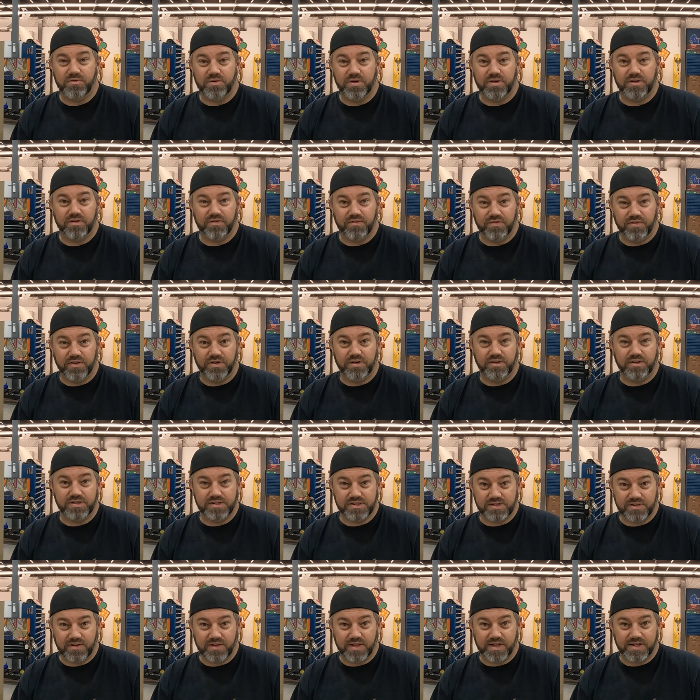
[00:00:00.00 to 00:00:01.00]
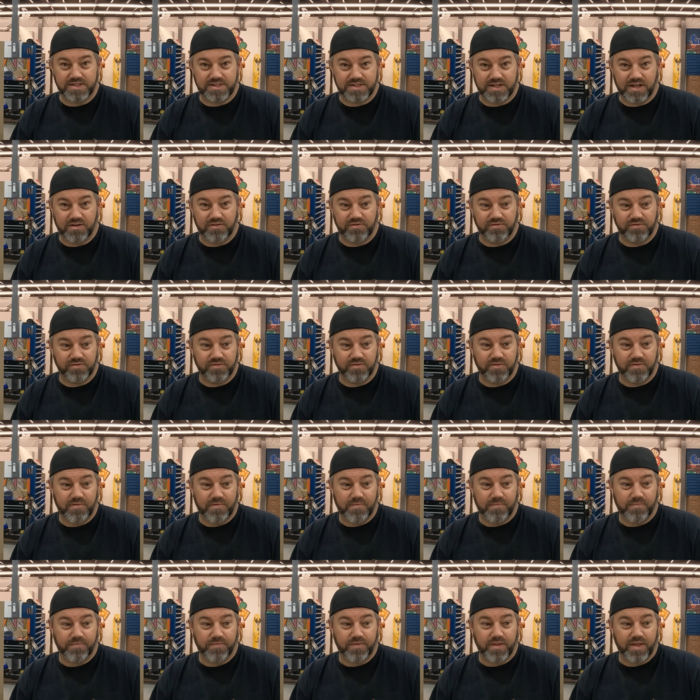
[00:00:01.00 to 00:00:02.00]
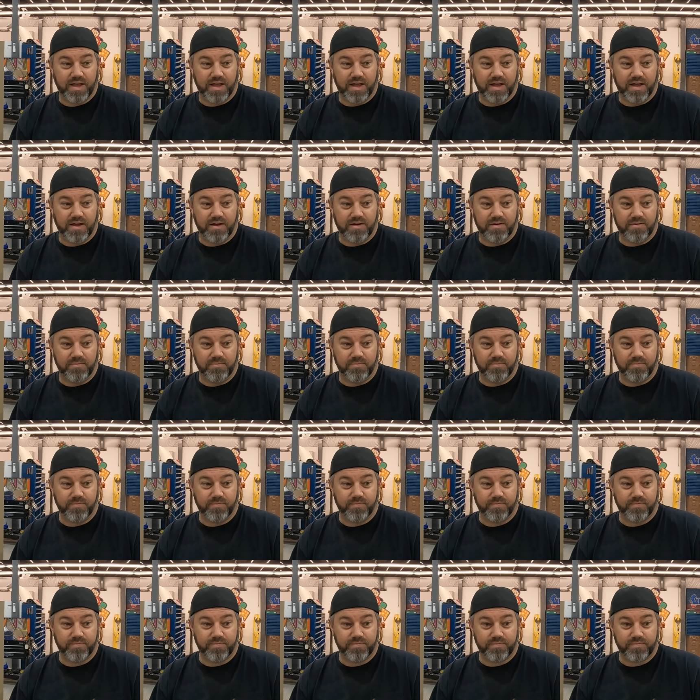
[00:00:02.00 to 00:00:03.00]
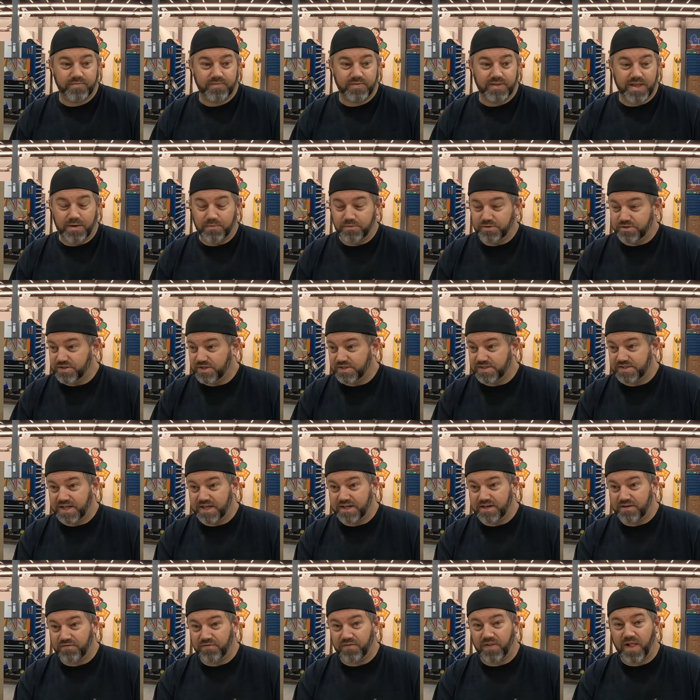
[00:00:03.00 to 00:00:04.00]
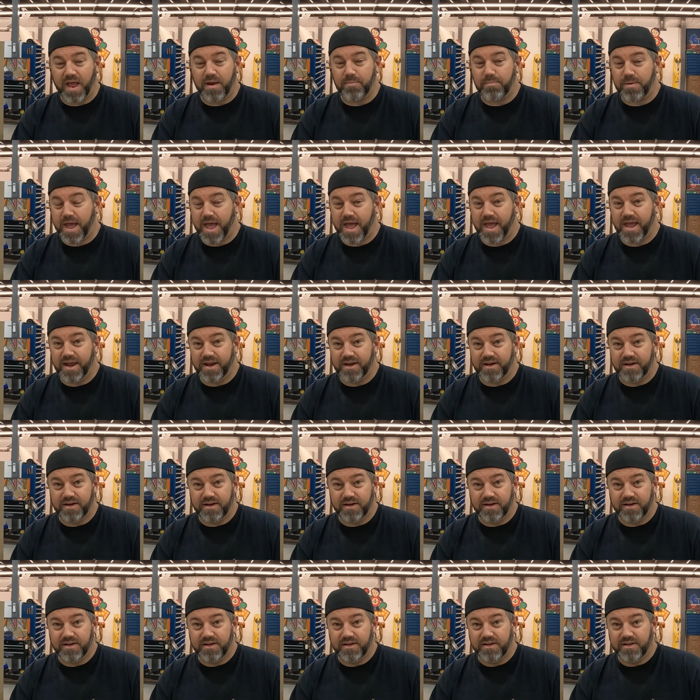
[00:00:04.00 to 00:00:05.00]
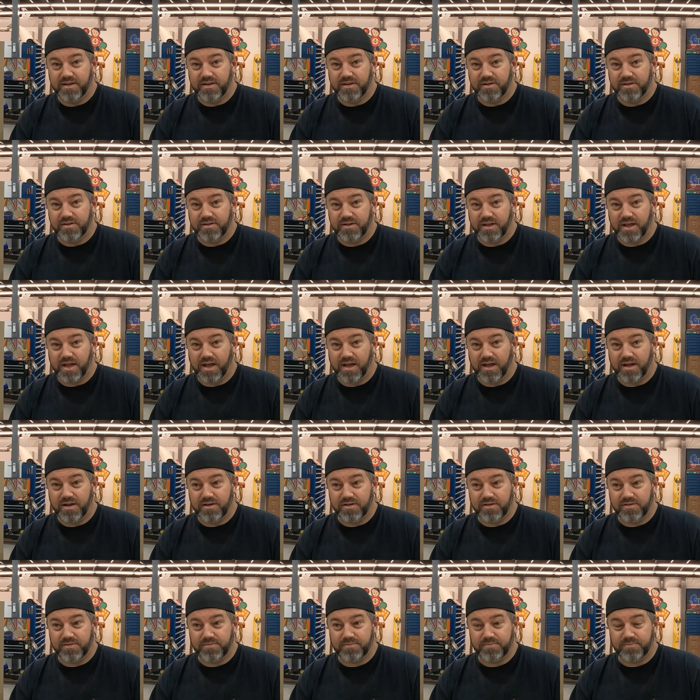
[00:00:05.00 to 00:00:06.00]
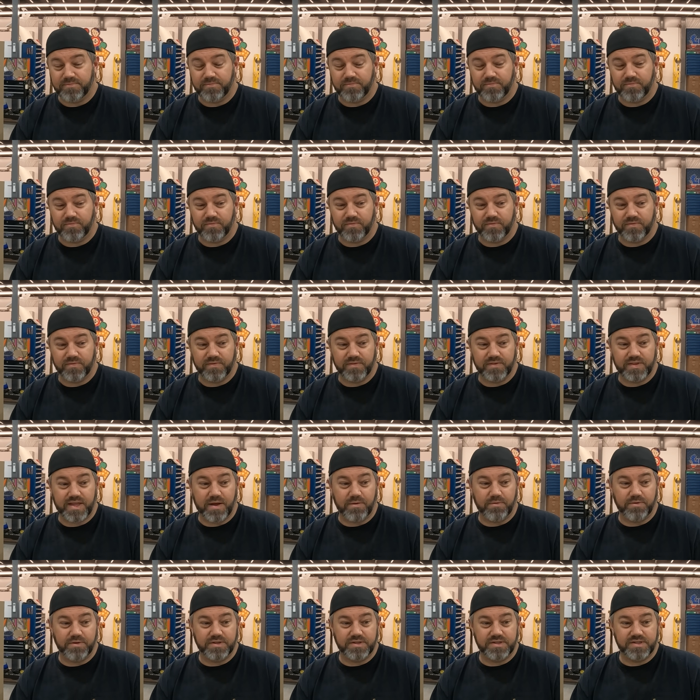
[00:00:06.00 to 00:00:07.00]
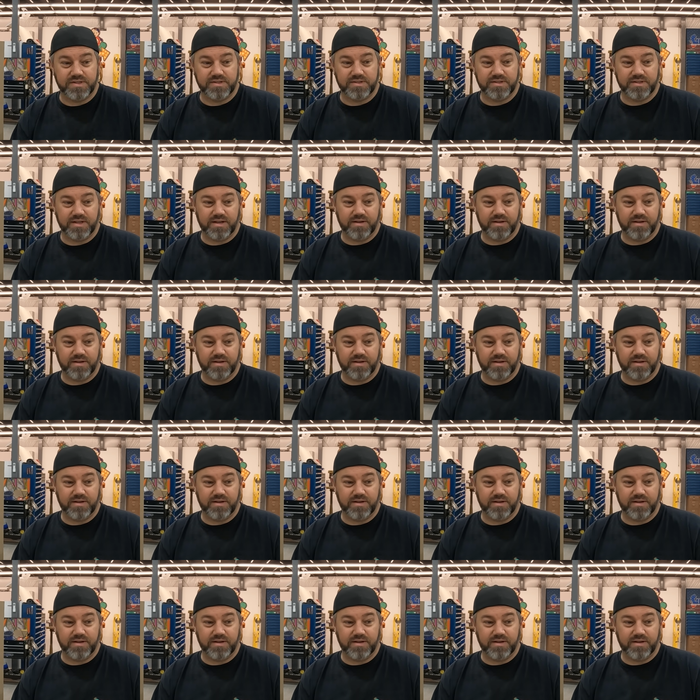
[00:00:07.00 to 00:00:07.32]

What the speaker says: doing the footers and all that stuff, that was just getting a flat pad. That was